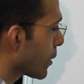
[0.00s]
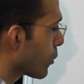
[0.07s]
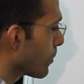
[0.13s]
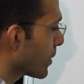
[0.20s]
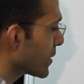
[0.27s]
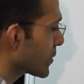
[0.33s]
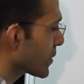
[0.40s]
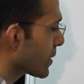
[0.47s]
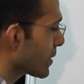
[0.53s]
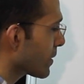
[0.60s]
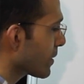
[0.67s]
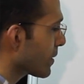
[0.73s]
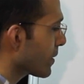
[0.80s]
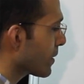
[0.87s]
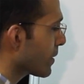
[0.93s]
how much?
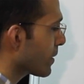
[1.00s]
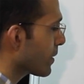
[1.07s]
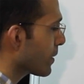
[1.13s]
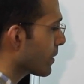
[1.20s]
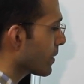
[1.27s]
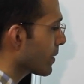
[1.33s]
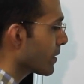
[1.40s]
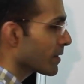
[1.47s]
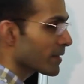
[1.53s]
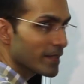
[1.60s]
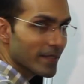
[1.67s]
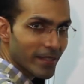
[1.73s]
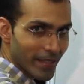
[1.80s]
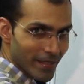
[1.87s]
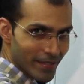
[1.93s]

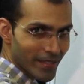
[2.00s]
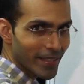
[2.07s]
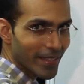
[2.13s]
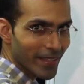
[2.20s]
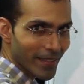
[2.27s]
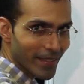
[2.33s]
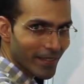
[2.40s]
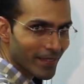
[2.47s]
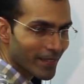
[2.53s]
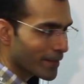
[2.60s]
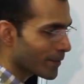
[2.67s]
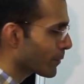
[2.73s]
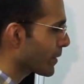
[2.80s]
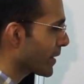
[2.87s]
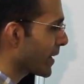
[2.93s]
60 degrees.
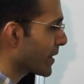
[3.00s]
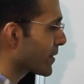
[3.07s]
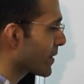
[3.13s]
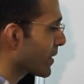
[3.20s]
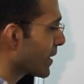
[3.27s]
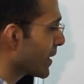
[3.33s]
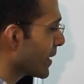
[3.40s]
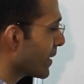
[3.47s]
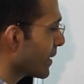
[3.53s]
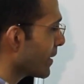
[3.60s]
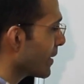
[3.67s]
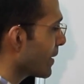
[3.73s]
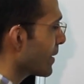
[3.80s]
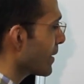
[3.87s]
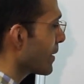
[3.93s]
So naturally,
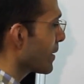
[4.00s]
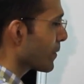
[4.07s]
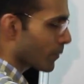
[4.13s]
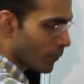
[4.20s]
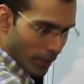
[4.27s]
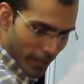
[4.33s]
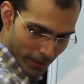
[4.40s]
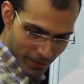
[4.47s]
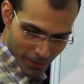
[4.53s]
so I'll